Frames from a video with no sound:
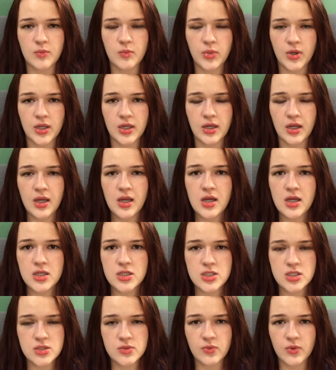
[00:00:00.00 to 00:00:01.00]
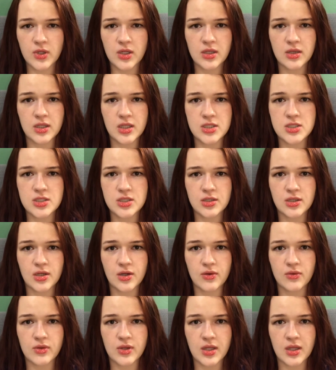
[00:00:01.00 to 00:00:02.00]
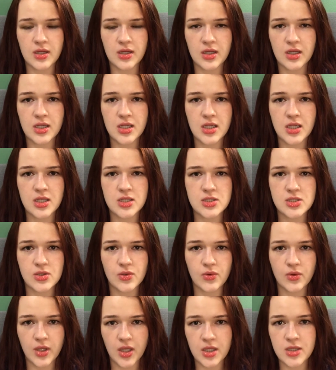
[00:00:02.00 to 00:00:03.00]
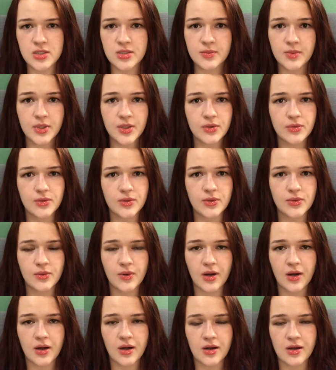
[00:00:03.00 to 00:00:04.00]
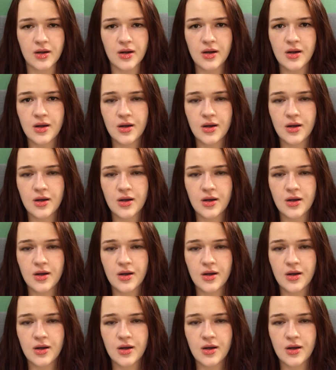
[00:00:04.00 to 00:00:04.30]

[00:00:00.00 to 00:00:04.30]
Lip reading: But just want to let you know that it's okay to be who you are.